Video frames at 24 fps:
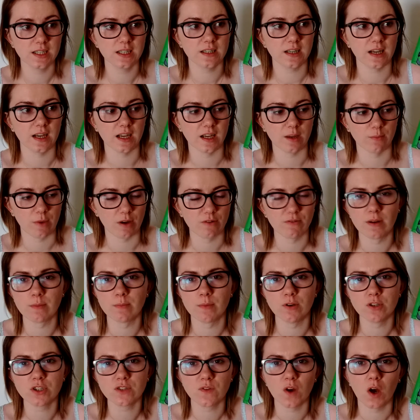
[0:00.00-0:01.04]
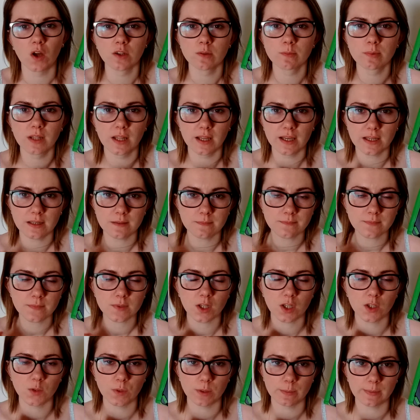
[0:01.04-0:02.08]
I read most of it on the plane
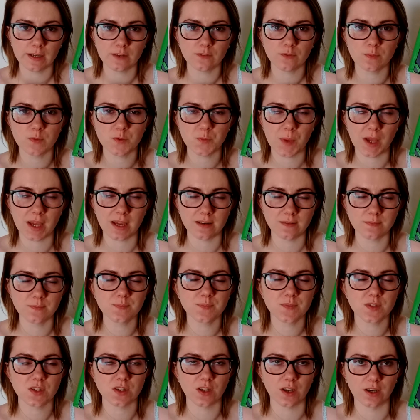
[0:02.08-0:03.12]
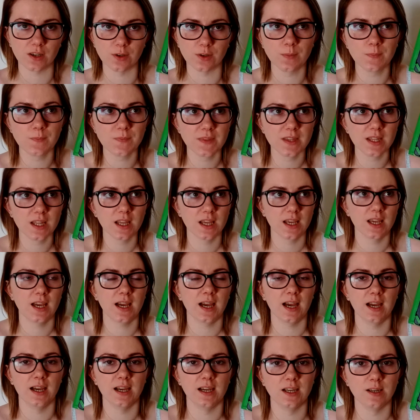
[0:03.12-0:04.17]
on the way back from Spain, so
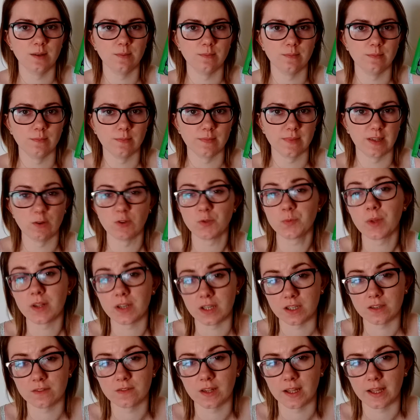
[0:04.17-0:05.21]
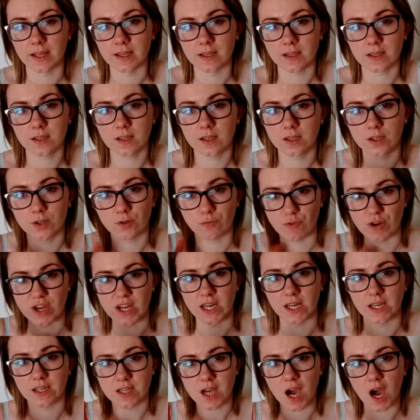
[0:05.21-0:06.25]
there was plenty of like
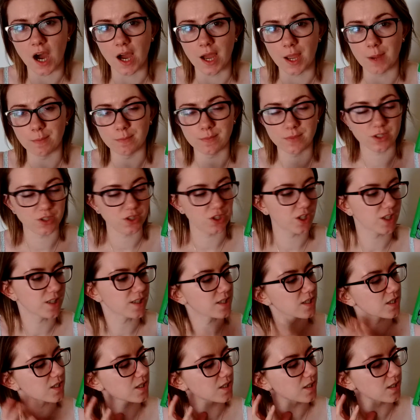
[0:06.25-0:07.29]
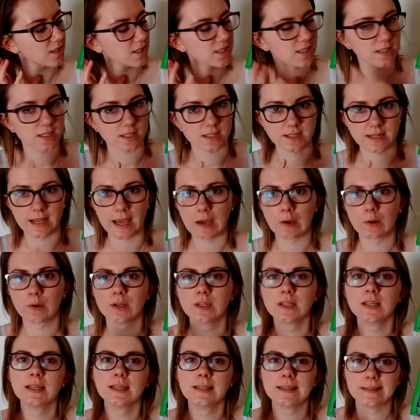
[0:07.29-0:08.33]
reading time to just sit
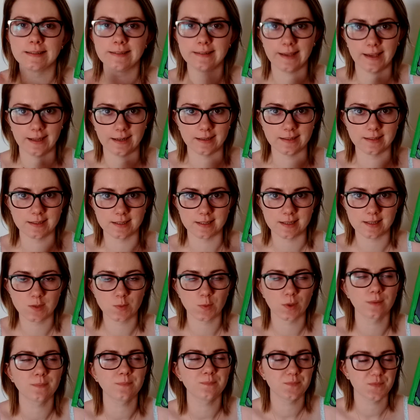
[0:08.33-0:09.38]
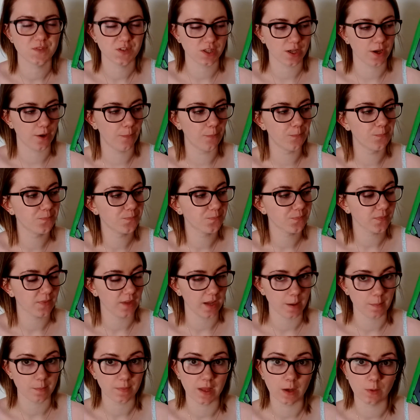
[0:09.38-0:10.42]
down, get into this one. So
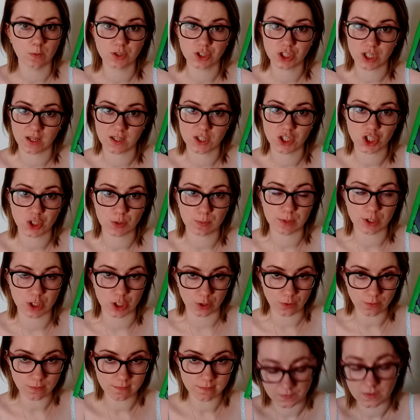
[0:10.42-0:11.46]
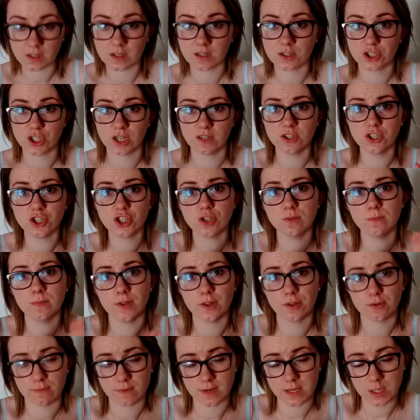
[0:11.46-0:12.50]
yep, that was challenge number 2. Challenge number
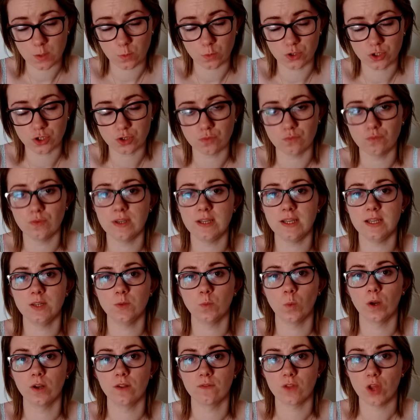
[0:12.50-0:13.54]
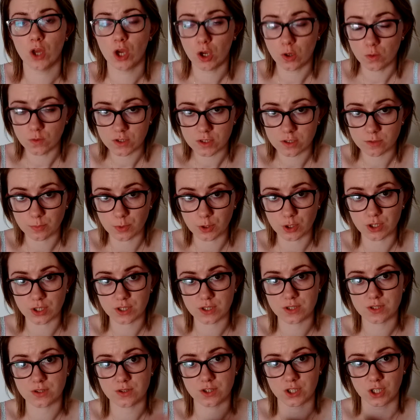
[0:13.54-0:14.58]
3 was to read one of the host
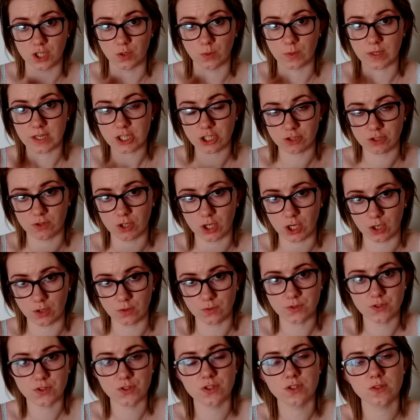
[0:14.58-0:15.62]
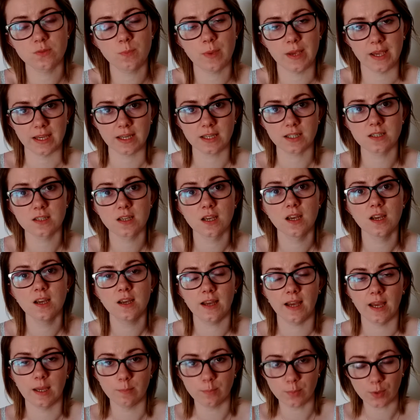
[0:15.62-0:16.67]
books. So each of the hosts picked
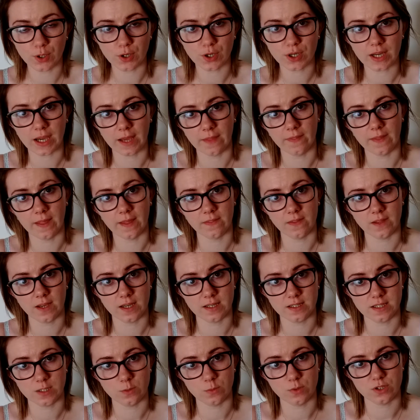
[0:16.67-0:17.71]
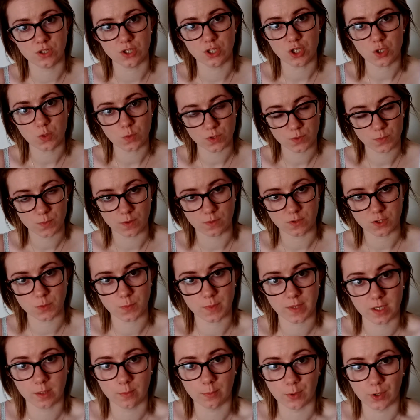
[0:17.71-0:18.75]
a book, and then the idea was that you were supposed to
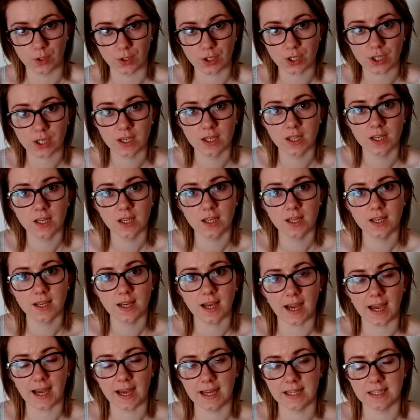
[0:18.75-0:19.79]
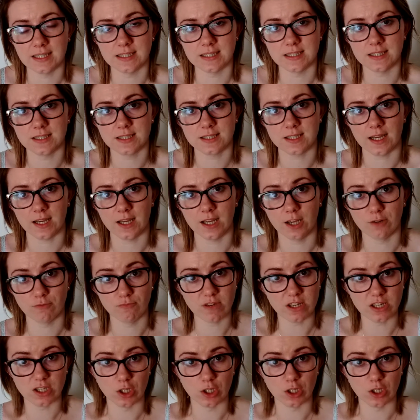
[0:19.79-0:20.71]
pick a book and read